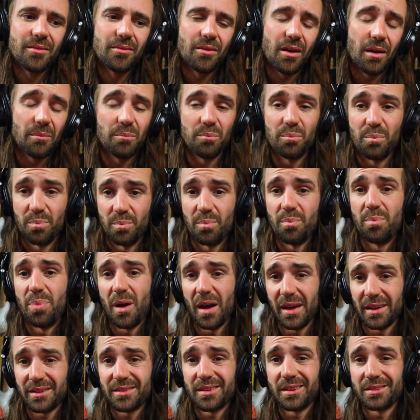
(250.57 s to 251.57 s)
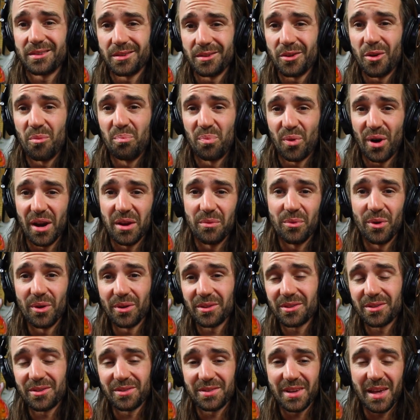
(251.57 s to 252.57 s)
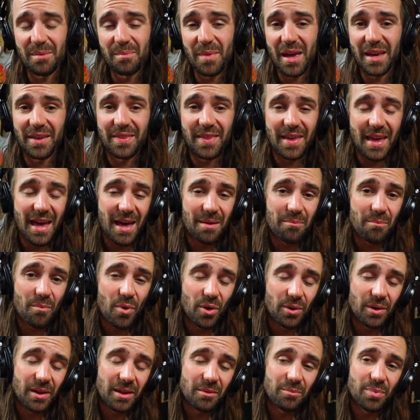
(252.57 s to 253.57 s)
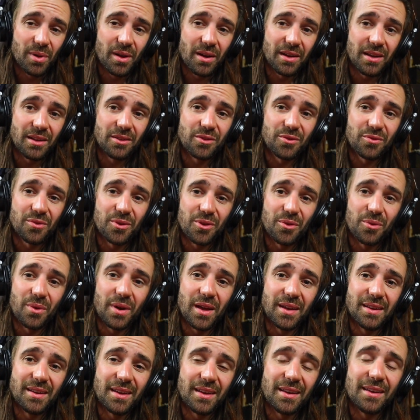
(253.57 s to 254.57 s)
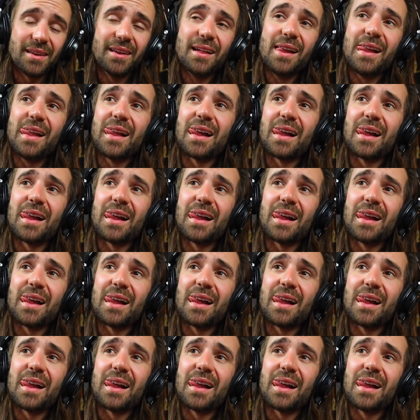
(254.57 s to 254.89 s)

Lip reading: and by extension, you know, Brainworks, because they make the amp modeling plugins for UAD.